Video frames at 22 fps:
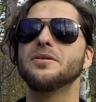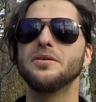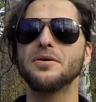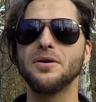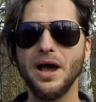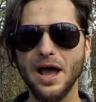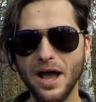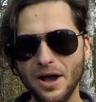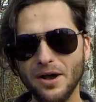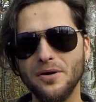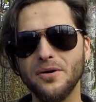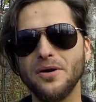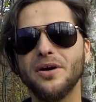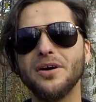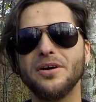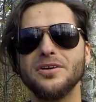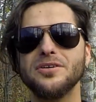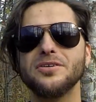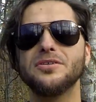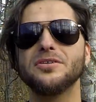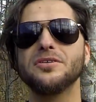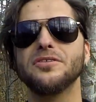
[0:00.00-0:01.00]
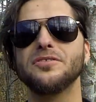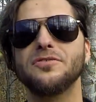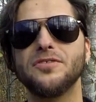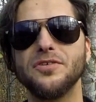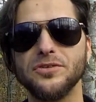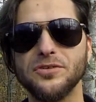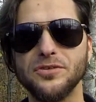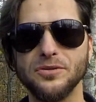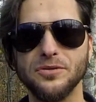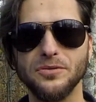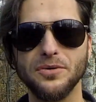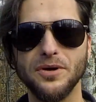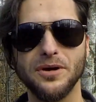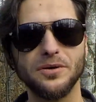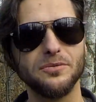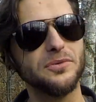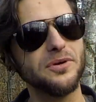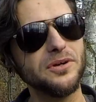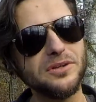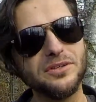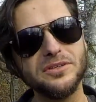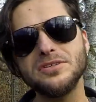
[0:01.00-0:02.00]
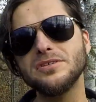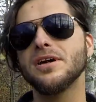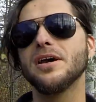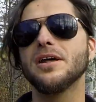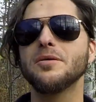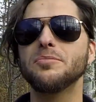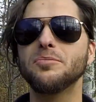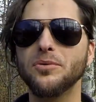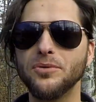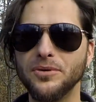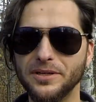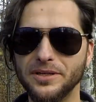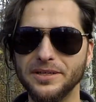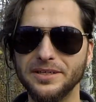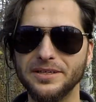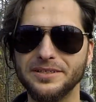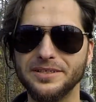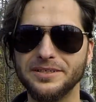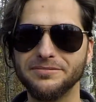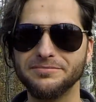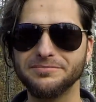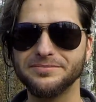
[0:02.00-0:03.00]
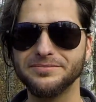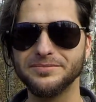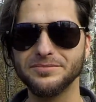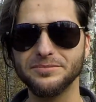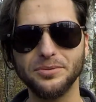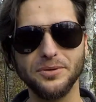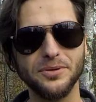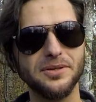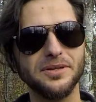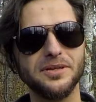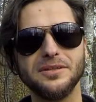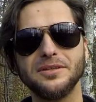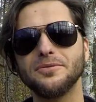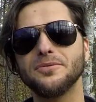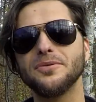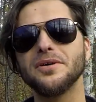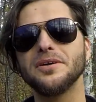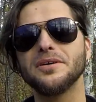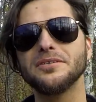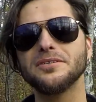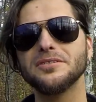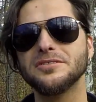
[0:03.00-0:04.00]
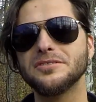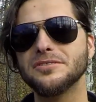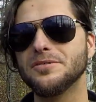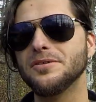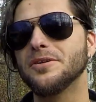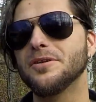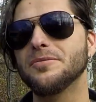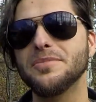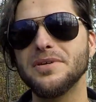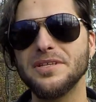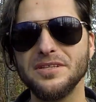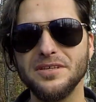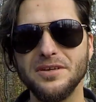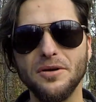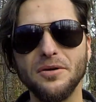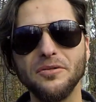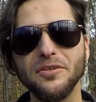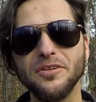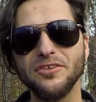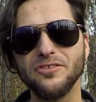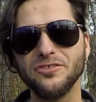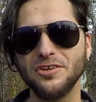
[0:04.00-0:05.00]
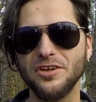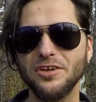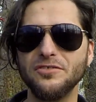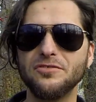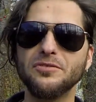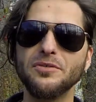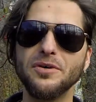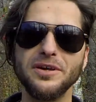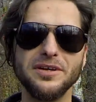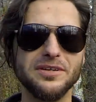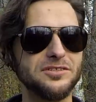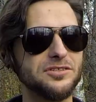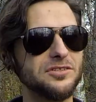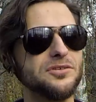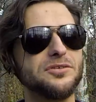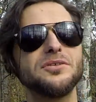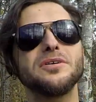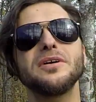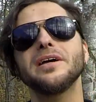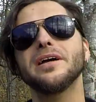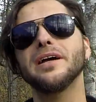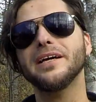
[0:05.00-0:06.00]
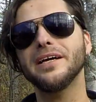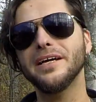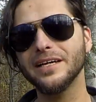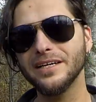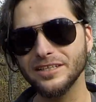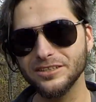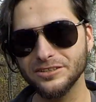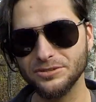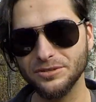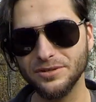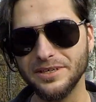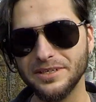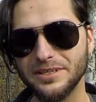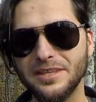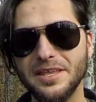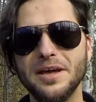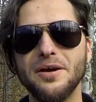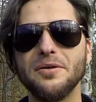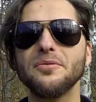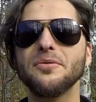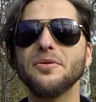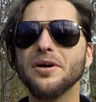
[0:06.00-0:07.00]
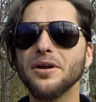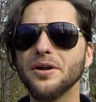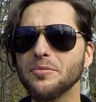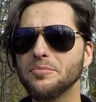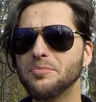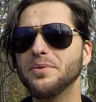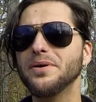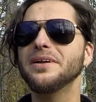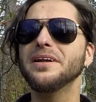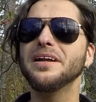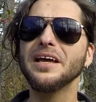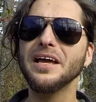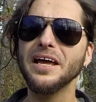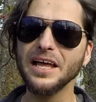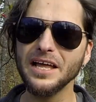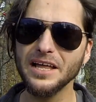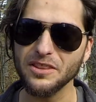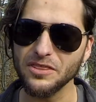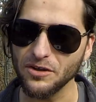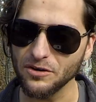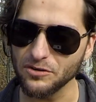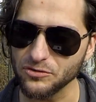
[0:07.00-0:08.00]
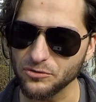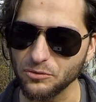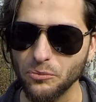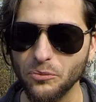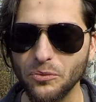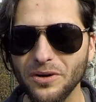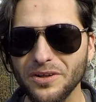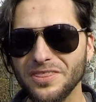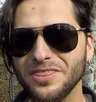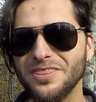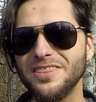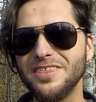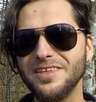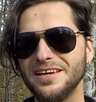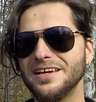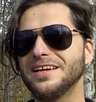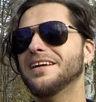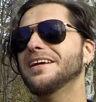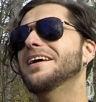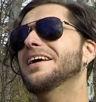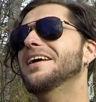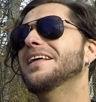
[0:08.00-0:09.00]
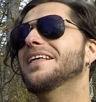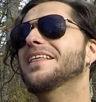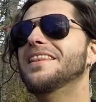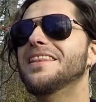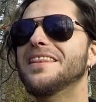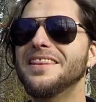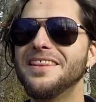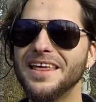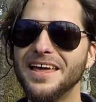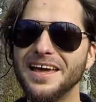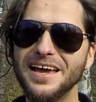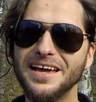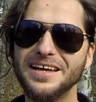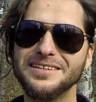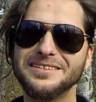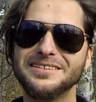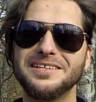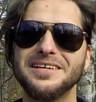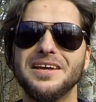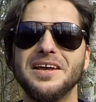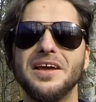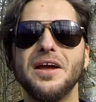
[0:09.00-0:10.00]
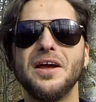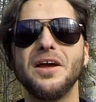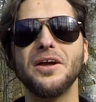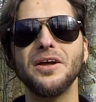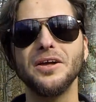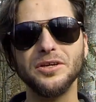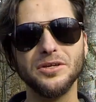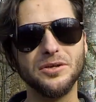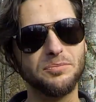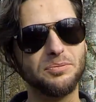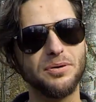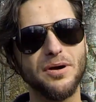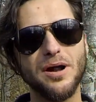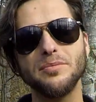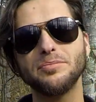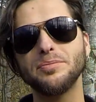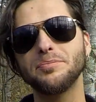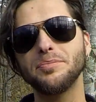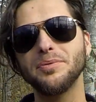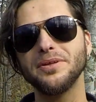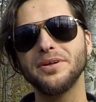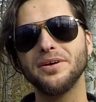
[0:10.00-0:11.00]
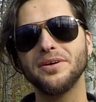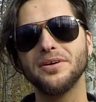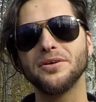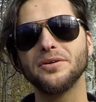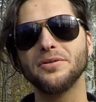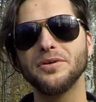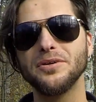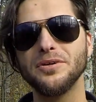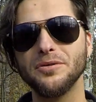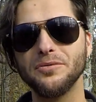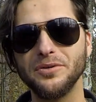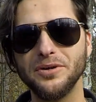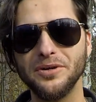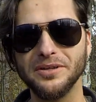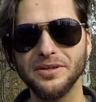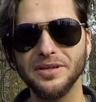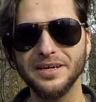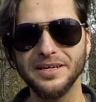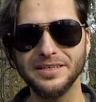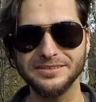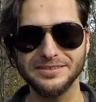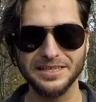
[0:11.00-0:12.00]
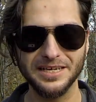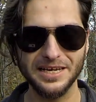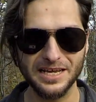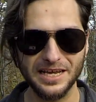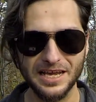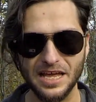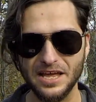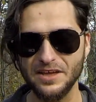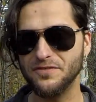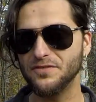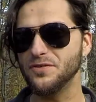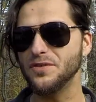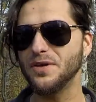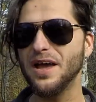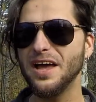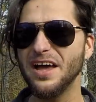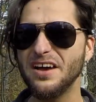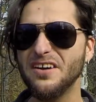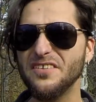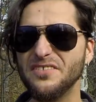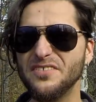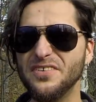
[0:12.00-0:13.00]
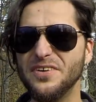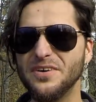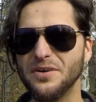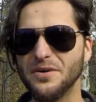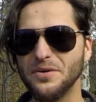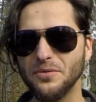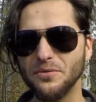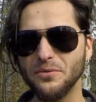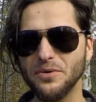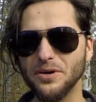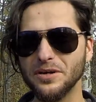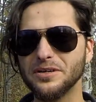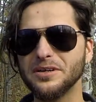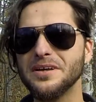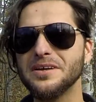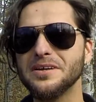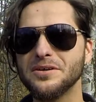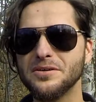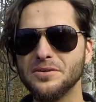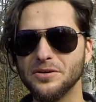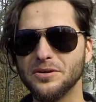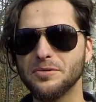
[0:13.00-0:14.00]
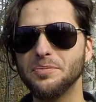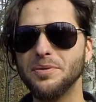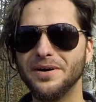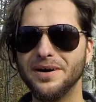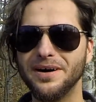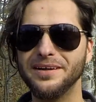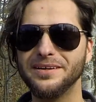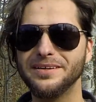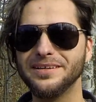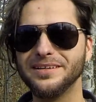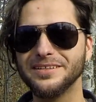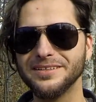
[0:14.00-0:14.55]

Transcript: how are you going to filter the water? Well, you got to boil it. Boiling the water is going to be the only safe way to drink that water. But there's one thing that you probably aren't going to realize. If you have one cook pot,